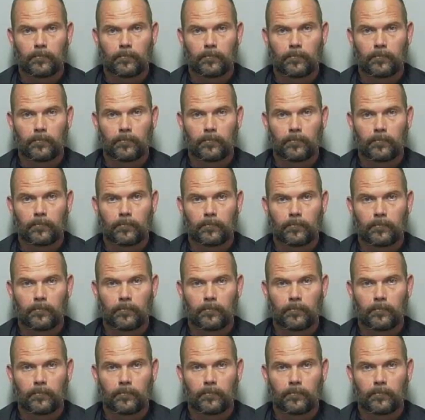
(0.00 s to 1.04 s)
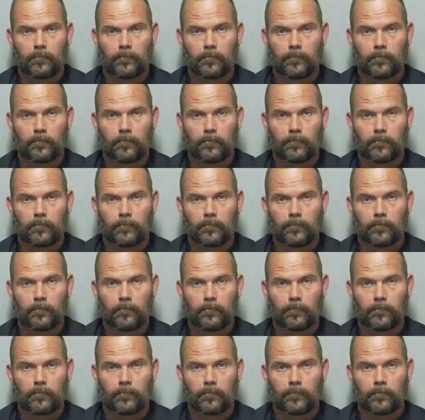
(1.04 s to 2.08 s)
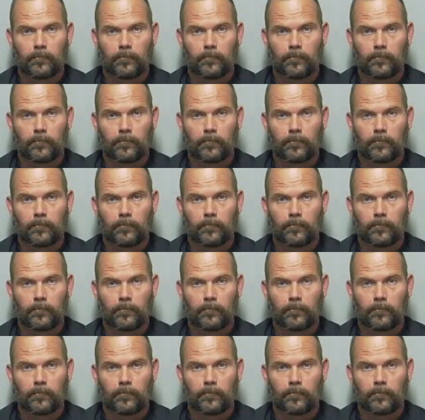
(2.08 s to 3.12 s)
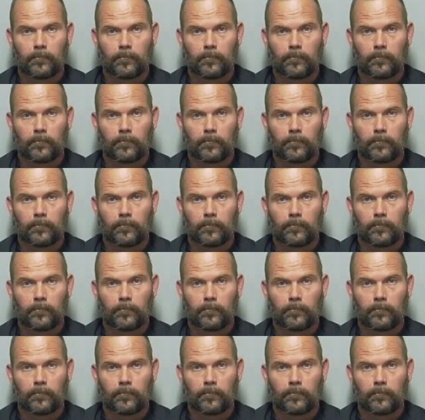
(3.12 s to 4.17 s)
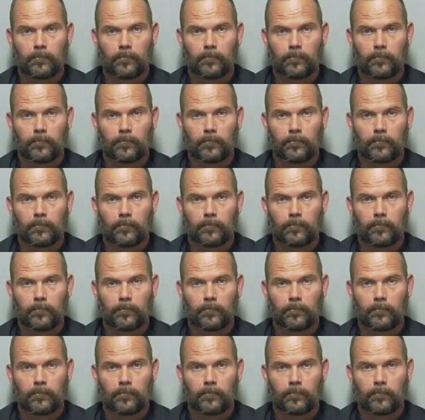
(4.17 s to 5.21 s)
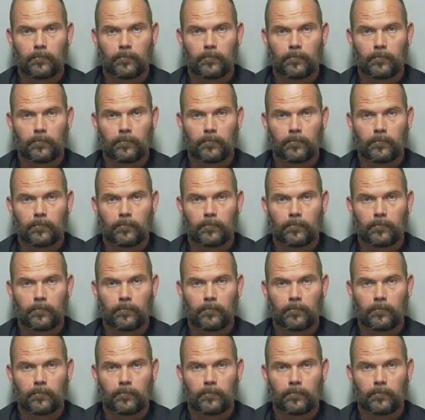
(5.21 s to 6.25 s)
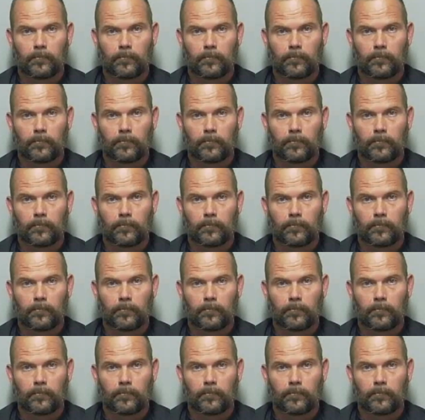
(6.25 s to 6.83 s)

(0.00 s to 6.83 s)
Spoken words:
This is a still picture; no speech is visible.